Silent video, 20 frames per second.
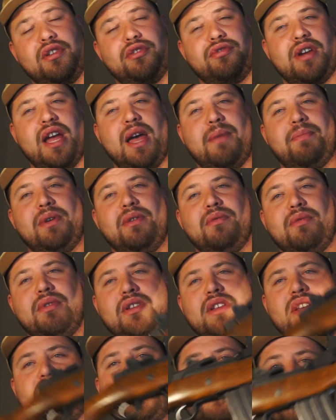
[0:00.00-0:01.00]
trapping,
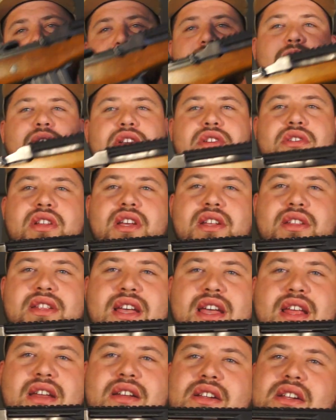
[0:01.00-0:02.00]
really, in a situation like
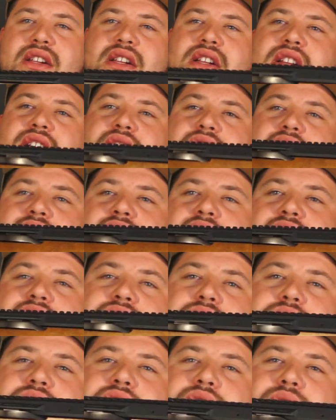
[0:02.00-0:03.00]
that,
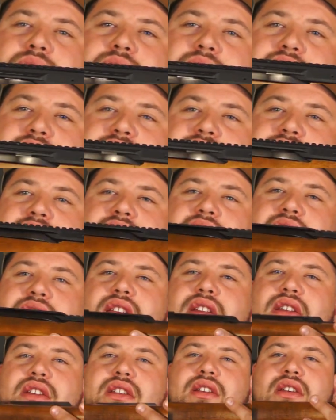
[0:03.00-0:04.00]
due to noise
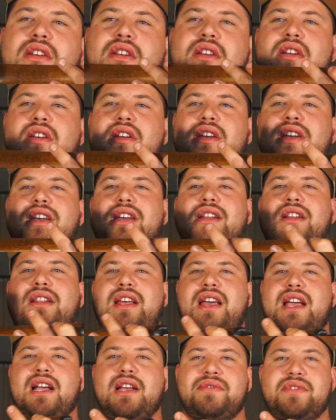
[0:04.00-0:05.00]
and
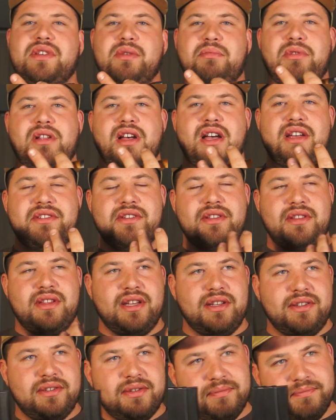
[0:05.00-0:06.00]
lack of supplies and
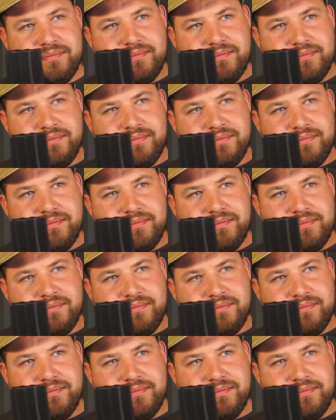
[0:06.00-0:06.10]
things.